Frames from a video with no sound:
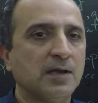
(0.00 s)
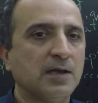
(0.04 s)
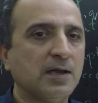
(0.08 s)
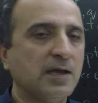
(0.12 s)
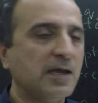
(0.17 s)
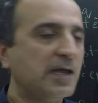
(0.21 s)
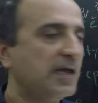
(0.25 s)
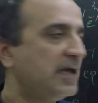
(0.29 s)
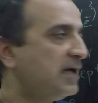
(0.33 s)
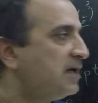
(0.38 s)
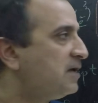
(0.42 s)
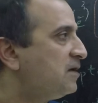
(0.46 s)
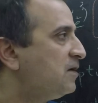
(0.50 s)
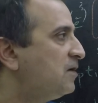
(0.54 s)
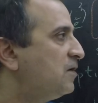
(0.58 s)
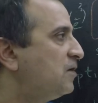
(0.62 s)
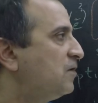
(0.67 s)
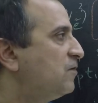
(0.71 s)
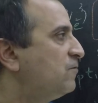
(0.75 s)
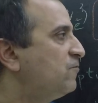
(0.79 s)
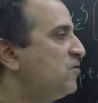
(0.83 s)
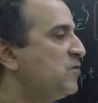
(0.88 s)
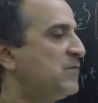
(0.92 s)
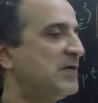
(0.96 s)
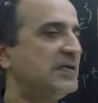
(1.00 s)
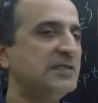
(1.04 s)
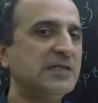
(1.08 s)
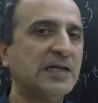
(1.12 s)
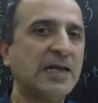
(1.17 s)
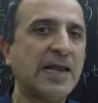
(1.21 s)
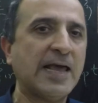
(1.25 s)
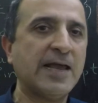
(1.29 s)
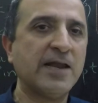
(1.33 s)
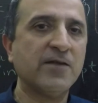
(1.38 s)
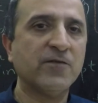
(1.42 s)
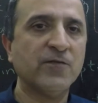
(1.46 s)
here we must
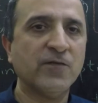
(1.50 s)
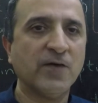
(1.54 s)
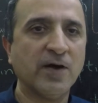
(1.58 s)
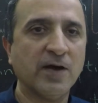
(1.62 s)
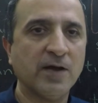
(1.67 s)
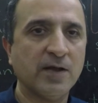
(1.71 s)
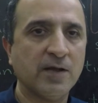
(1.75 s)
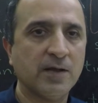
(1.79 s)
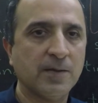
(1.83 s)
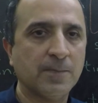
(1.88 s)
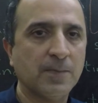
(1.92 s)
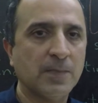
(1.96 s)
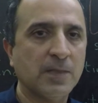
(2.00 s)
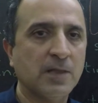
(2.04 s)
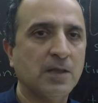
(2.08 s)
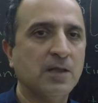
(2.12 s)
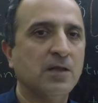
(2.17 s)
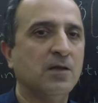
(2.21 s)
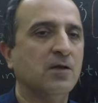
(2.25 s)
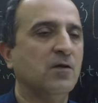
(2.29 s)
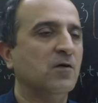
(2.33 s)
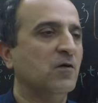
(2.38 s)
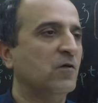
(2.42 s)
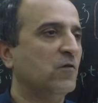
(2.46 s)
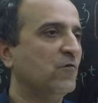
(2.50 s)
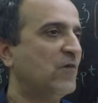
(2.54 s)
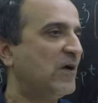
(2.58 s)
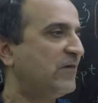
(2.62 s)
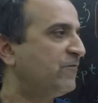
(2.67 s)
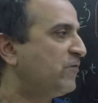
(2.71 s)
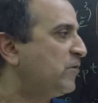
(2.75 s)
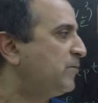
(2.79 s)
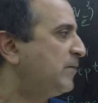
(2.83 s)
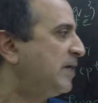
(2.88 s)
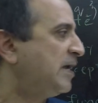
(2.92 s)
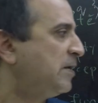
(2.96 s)
clarify what
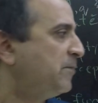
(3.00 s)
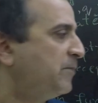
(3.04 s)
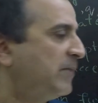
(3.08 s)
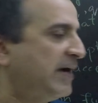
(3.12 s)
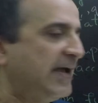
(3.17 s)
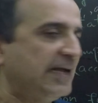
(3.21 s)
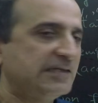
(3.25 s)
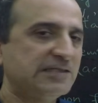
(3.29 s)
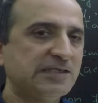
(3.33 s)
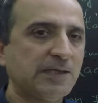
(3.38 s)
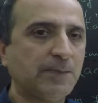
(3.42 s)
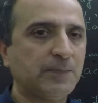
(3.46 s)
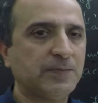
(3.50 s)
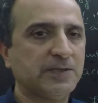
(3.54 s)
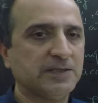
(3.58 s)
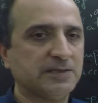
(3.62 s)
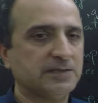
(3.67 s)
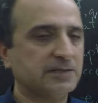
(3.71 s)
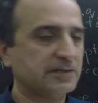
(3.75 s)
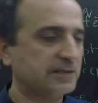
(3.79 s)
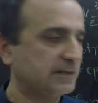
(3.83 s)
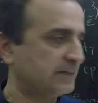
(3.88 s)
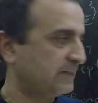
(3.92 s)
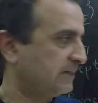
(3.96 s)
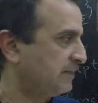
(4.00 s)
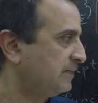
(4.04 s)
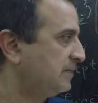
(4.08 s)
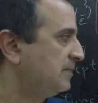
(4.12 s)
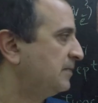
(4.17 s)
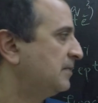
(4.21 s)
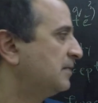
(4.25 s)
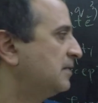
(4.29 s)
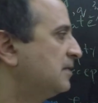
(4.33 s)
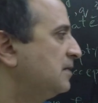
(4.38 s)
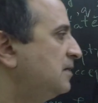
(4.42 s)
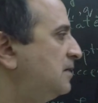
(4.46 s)
we mean by acceptance.
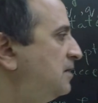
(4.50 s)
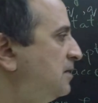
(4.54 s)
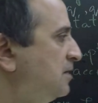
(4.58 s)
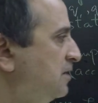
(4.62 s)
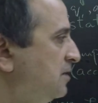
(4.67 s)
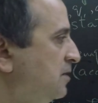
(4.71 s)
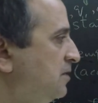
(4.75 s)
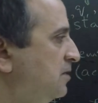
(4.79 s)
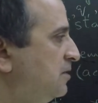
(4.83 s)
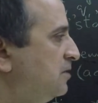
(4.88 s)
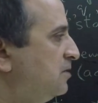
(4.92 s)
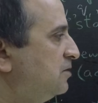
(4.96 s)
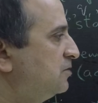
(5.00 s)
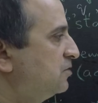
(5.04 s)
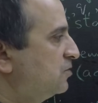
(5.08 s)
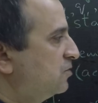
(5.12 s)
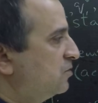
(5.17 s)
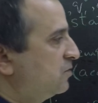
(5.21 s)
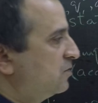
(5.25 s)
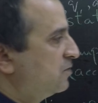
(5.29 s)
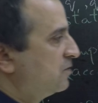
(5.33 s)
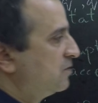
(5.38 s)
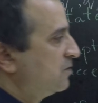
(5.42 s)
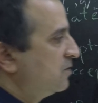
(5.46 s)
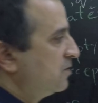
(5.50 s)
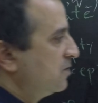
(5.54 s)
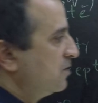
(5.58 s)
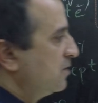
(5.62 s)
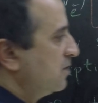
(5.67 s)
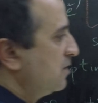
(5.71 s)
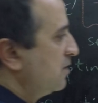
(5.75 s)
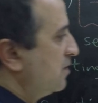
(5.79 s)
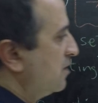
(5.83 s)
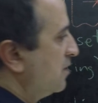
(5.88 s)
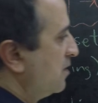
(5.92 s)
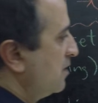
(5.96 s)
So,
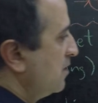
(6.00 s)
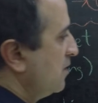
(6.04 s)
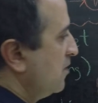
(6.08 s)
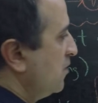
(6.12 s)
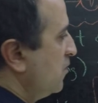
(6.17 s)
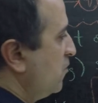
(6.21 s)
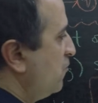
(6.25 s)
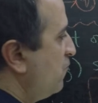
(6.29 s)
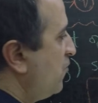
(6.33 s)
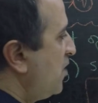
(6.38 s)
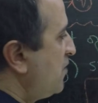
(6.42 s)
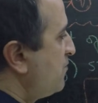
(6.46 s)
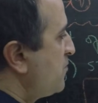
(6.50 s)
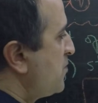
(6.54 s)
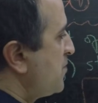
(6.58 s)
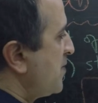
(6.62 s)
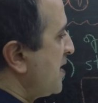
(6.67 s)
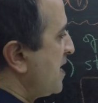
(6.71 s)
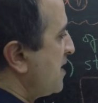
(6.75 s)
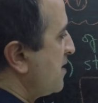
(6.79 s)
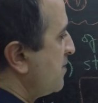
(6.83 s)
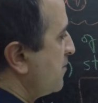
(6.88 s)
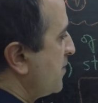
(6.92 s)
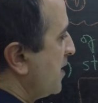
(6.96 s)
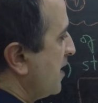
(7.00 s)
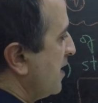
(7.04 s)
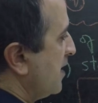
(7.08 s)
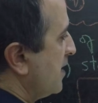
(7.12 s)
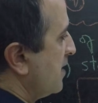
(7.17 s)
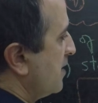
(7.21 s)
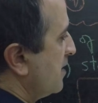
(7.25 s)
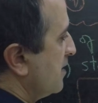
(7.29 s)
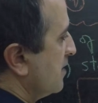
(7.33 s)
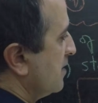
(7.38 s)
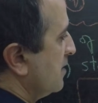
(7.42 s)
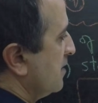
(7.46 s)
what we mean
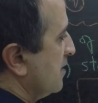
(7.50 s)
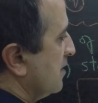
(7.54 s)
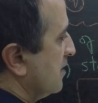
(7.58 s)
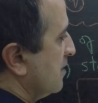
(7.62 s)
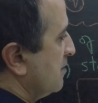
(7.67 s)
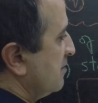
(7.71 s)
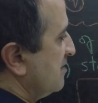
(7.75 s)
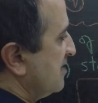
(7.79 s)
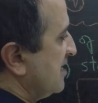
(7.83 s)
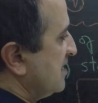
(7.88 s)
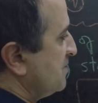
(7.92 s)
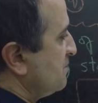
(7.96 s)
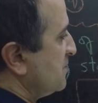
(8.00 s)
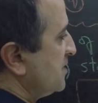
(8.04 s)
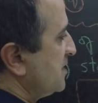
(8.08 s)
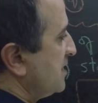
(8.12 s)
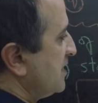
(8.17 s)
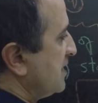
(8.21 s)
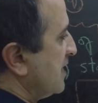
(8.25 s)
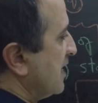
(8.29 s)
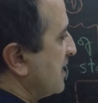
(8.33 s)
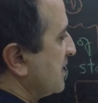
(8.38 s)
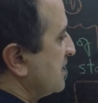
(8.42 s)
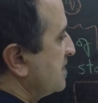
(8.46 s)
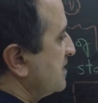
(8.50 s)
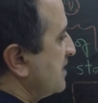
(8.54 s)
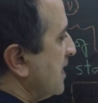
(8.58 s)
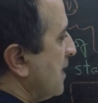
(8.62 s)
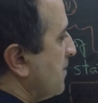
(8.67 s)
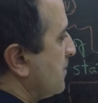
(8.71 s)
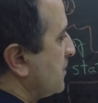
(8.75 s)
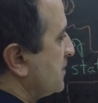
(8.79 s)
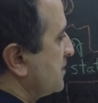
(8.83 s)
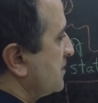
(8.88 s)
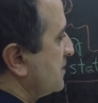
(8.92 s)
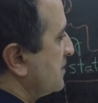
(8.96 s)
by this machine
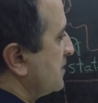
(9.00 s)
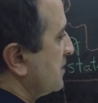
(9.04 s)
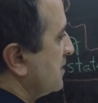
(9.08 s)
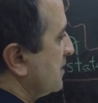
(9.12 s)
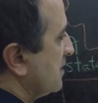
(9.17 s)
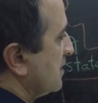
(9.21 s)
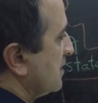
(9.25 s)
accepts.